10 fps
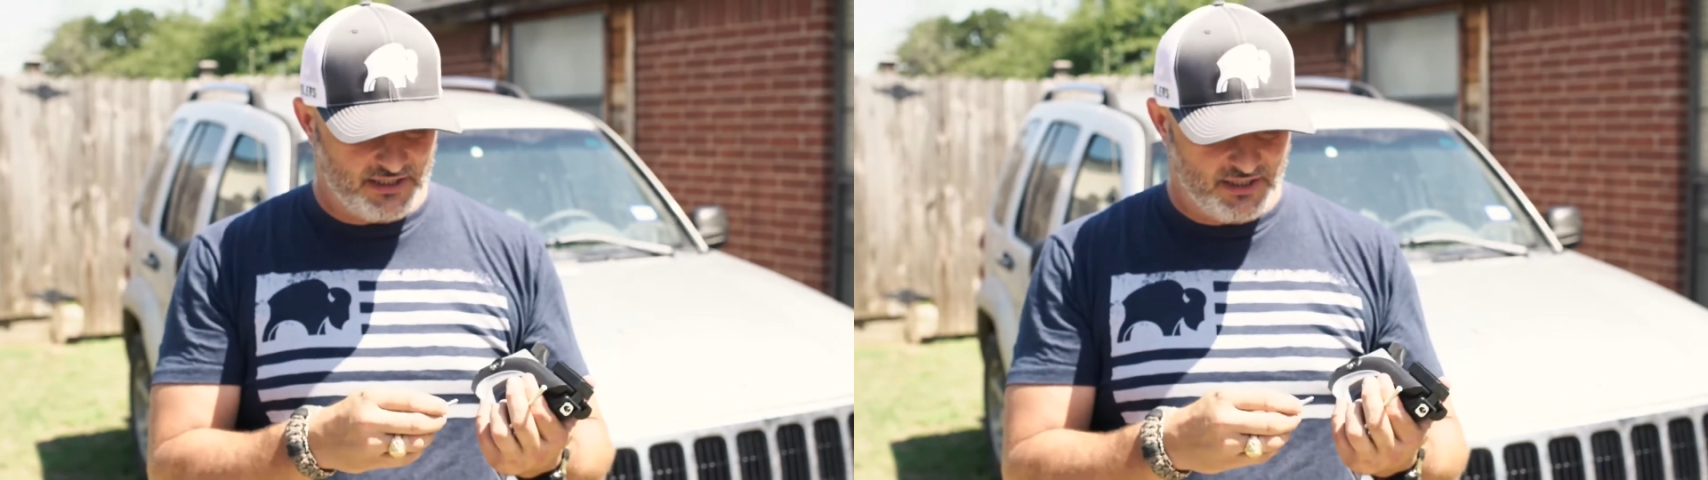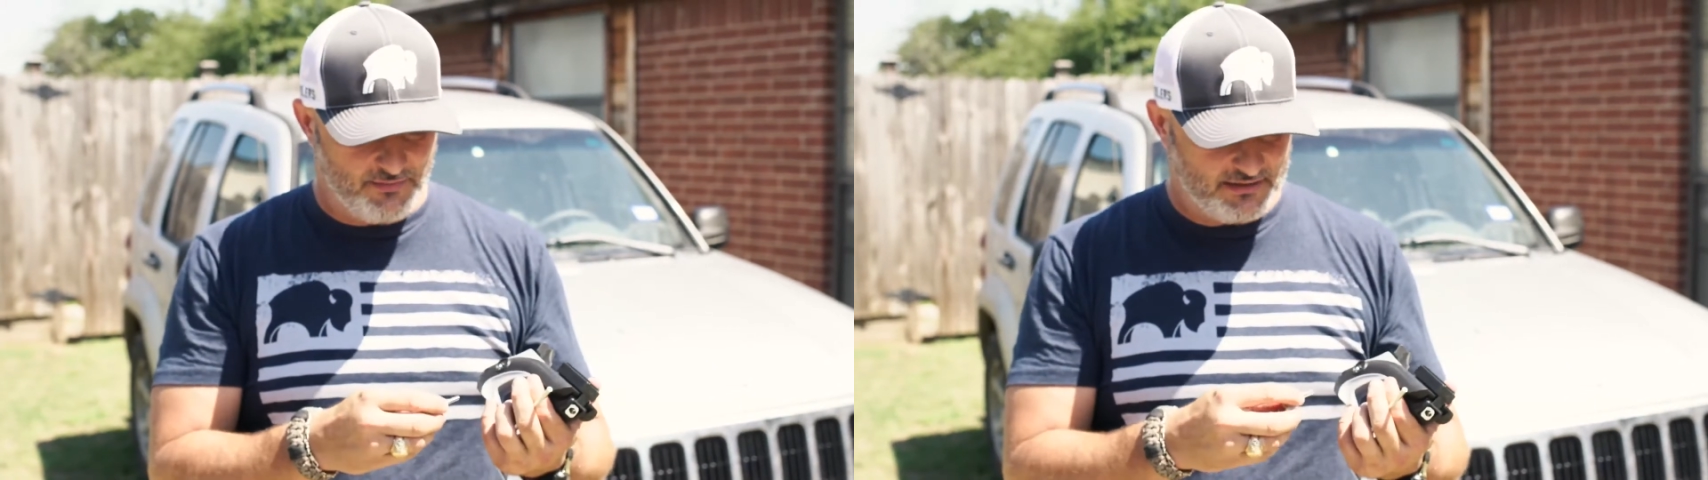
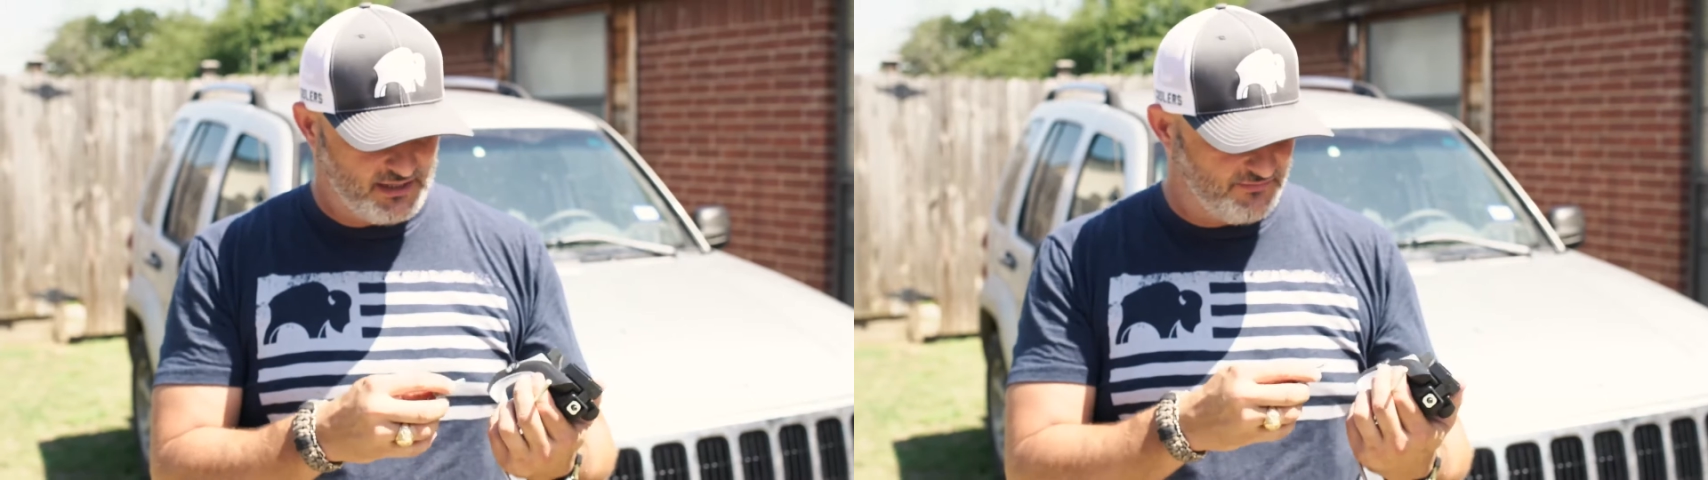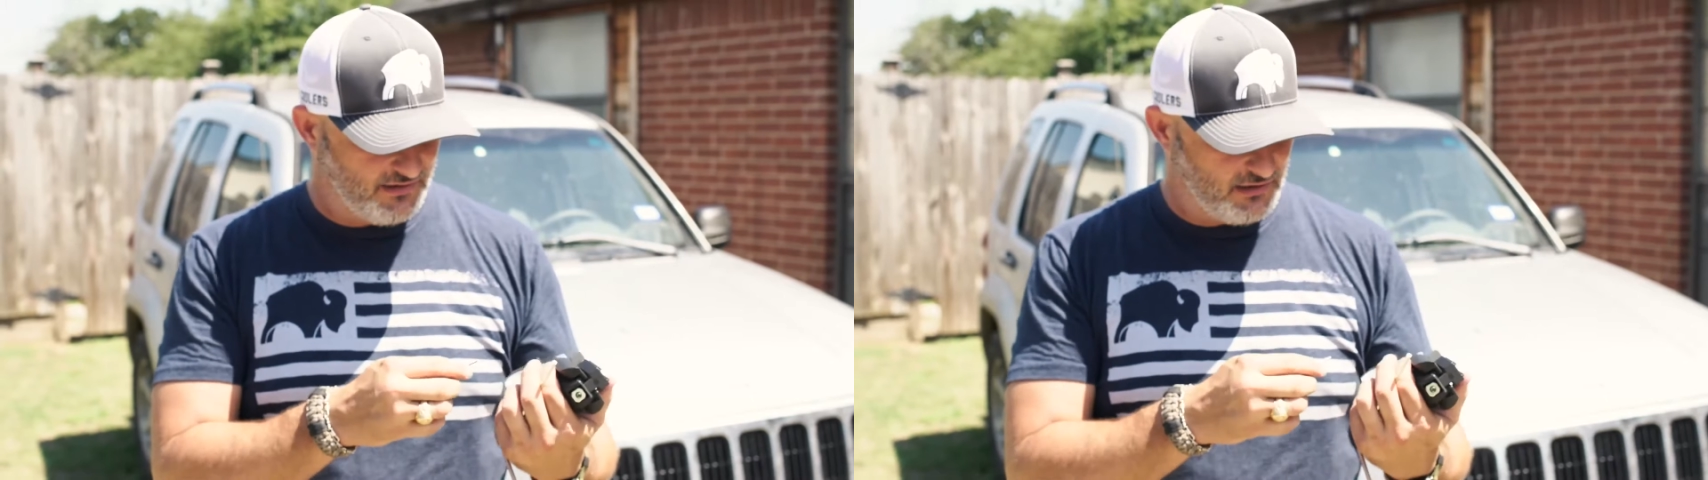mention about
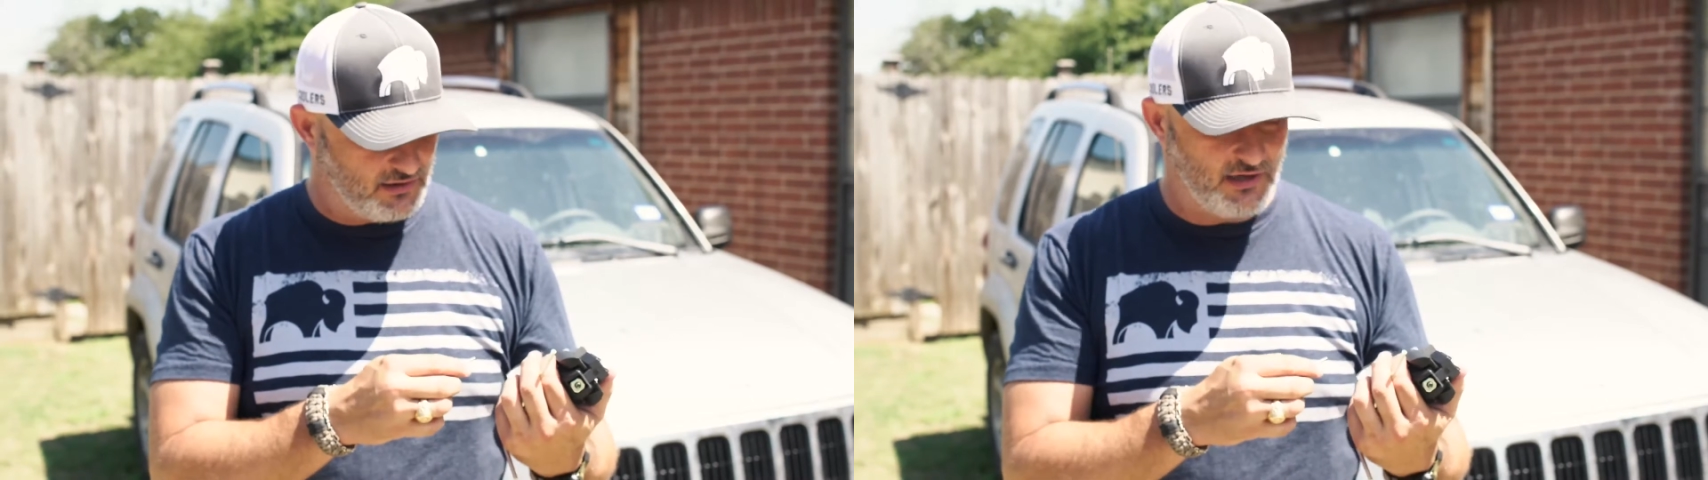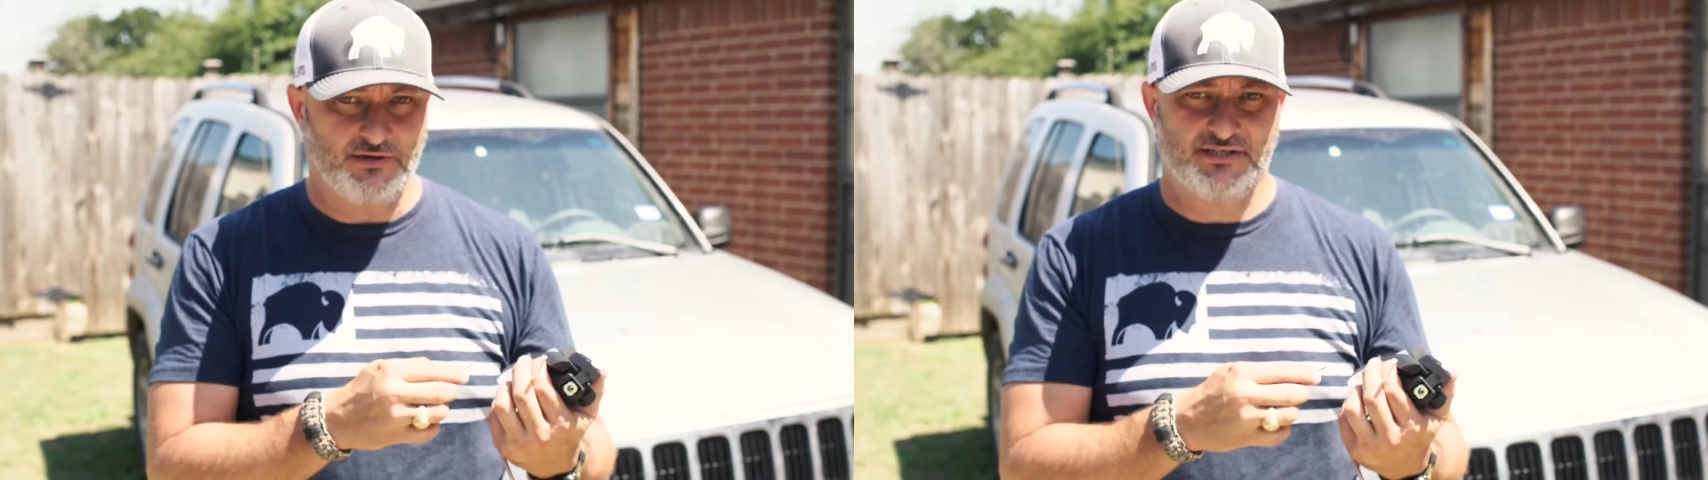this
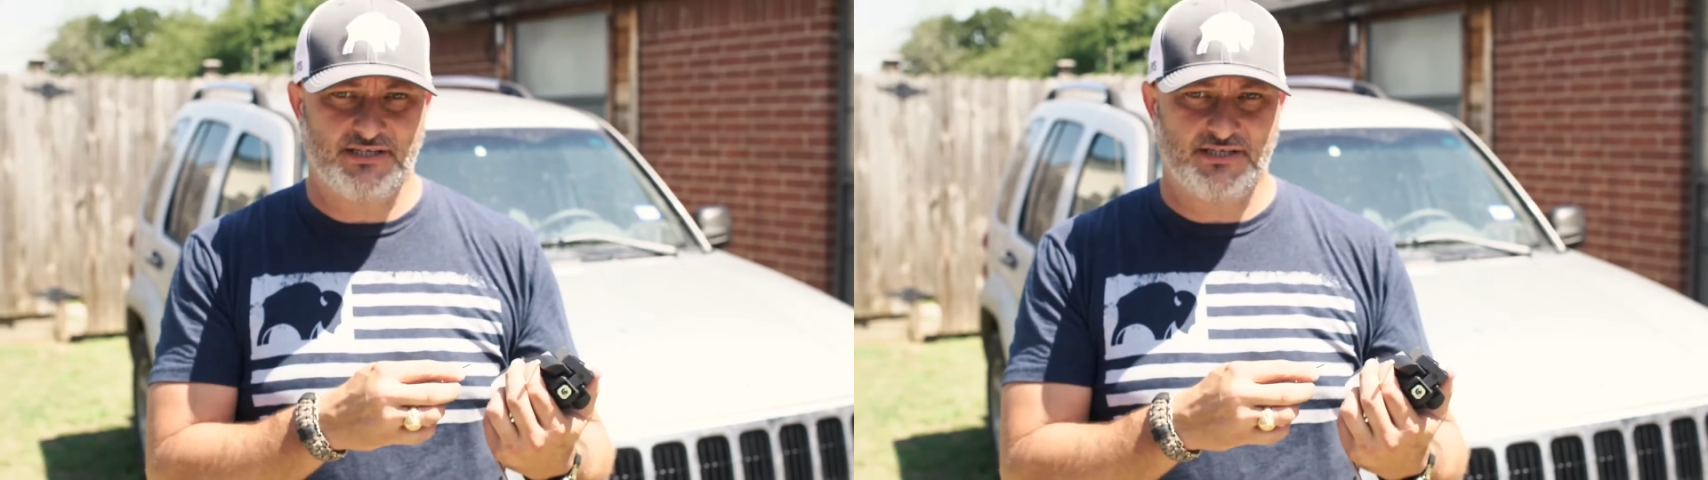Vault Cargo